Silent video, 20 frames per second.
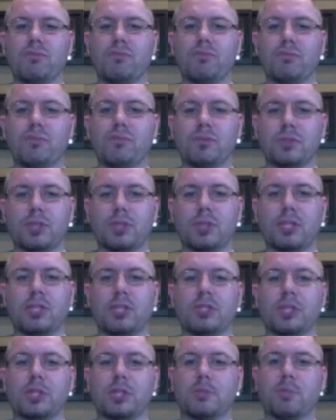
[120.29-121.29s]

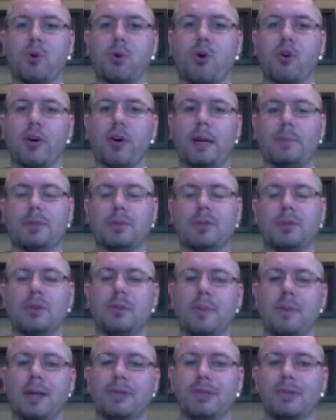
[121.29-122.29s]
statistics programs, and they're
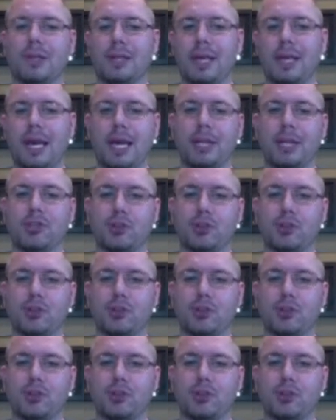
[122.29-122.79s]
basically age